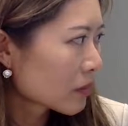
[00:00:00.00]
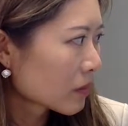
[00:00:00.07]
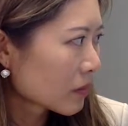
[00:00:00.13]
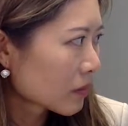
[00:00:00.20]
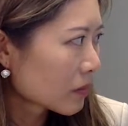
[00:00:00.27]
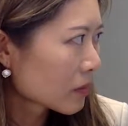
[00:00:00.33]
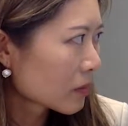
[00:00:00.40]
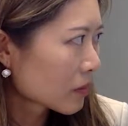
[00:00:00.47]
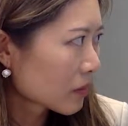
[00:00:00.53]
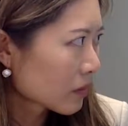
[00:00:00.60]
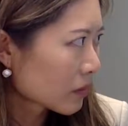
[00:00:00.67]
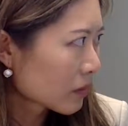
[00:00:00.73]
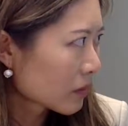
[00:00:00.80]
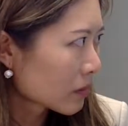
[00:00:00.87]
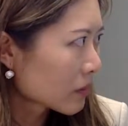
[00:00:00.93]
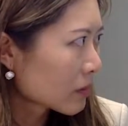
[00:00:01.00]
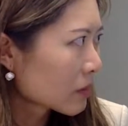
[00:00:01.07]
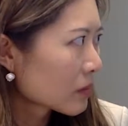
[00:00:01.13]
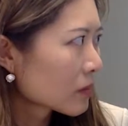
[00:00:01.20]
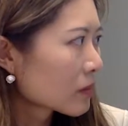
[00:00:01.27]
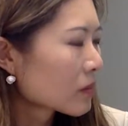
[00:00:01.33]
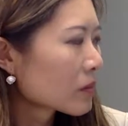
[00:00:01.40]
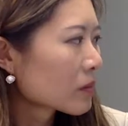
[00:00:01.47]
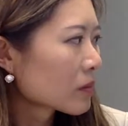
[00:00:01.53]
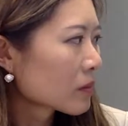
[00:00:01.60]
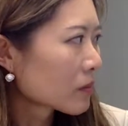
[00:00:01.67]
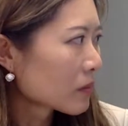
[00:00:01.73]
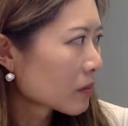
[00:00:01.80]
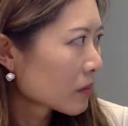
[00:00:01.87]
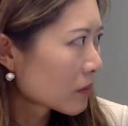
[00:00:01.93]

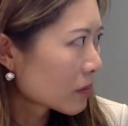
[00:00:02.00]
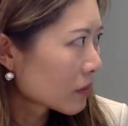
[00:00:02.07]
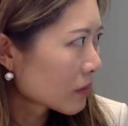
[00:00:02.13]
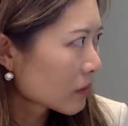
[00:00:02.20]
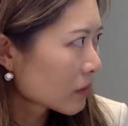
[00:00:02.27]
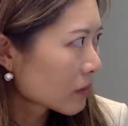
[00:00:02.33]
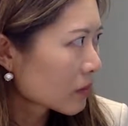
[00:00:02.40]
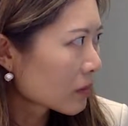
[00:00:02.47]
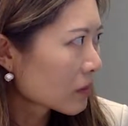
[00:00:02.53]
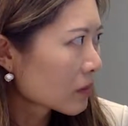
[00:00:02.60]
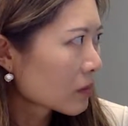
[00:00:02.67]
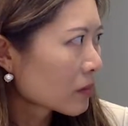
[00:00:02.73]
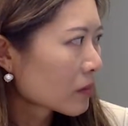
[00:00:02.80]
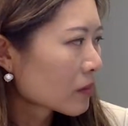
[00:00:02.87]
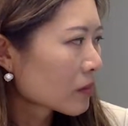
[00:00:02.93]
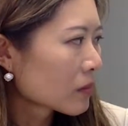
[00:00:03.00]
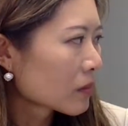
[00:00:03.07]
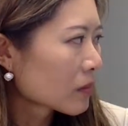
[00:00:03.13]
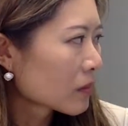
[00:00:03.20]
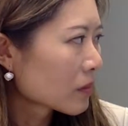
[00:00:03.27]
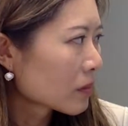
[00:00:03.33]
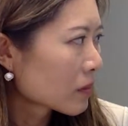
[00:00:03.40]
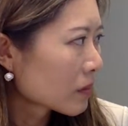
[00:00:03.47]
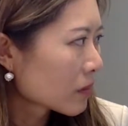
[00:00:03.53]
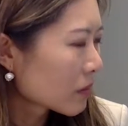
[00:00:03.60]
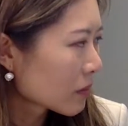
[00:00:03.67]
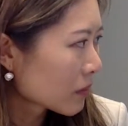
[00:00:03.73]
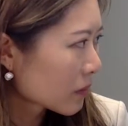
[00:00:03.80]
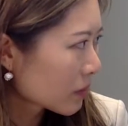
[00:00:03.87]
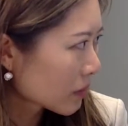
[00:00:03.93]

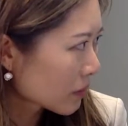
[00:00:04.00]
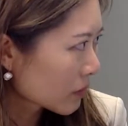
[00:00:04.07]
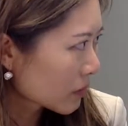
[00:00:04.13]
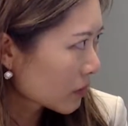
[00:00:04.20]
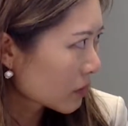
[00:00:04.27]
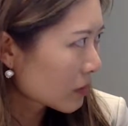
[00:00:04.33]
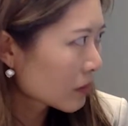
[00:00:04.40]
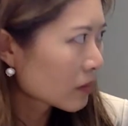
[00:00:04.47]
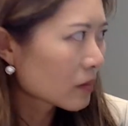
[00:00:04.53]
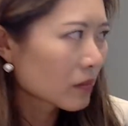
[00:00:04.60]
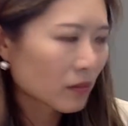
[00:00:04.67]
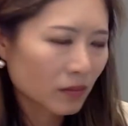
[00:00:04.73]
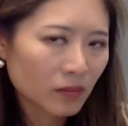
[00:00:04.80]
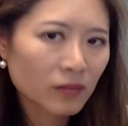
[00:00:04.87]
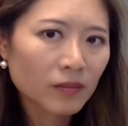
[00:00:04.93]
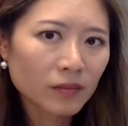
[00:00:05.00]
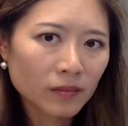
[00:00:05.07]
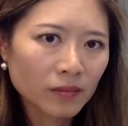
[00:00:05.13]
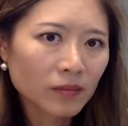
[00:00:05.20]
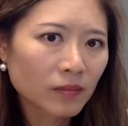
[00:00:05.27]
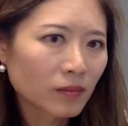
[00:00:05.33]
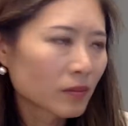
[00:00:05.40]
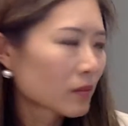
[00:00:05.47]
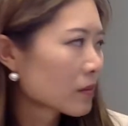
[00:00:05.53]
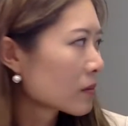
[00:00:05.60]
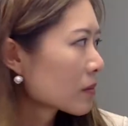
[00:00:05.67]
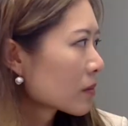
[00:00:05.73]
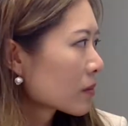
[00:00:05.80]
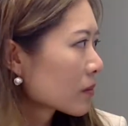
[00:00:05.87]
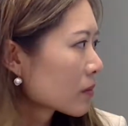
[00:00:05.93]

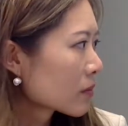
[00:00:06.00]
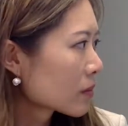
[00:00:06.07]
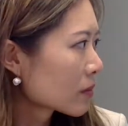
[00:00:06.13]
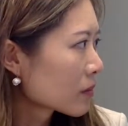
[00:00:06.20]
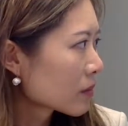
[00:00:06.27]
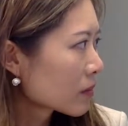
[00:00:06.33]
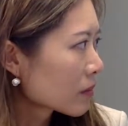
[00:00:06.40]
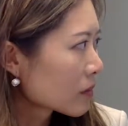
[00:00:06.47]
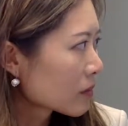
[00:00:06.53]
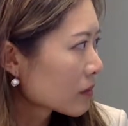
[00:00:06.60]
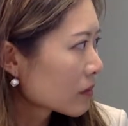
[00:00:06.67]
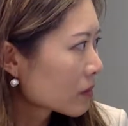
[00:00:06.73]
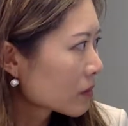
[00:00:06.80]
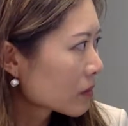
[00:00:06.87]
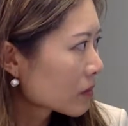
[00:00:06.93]
(silent)